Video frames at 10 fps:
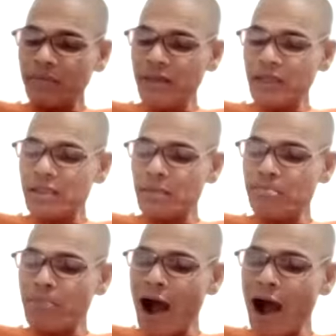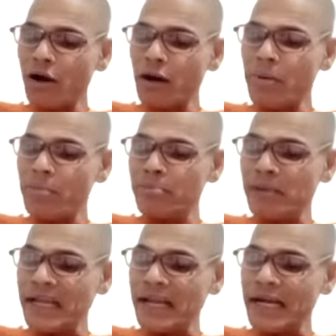means the power of
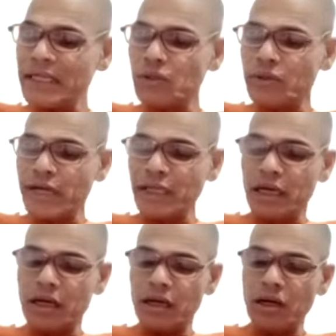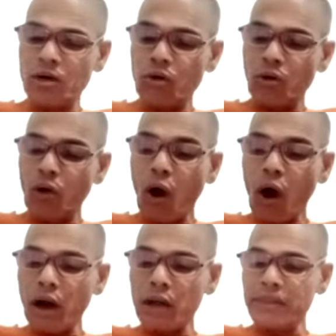bringing together
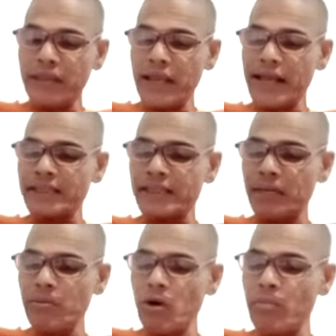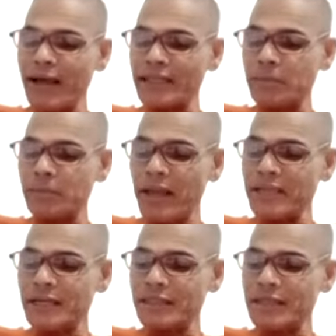all things removed by space
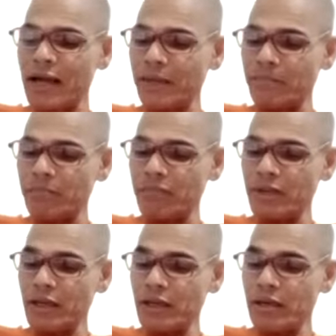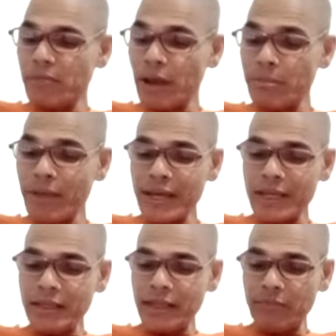and time, by
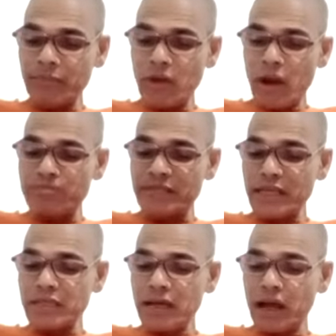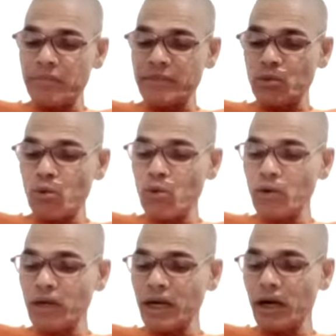making them object of his
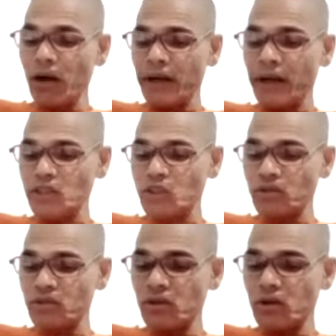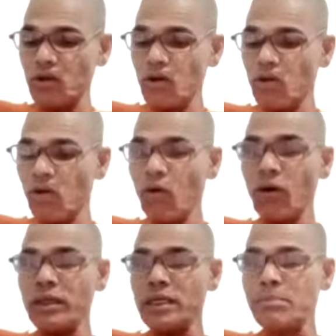own knowledge. All
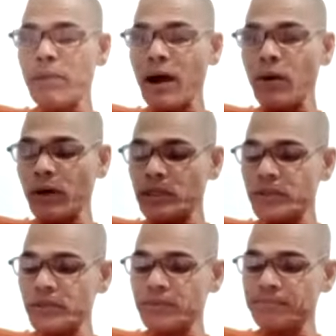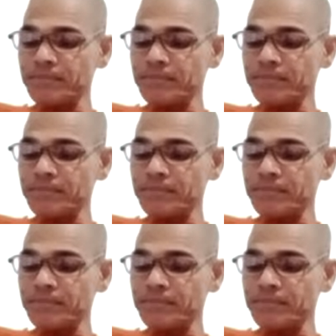these powers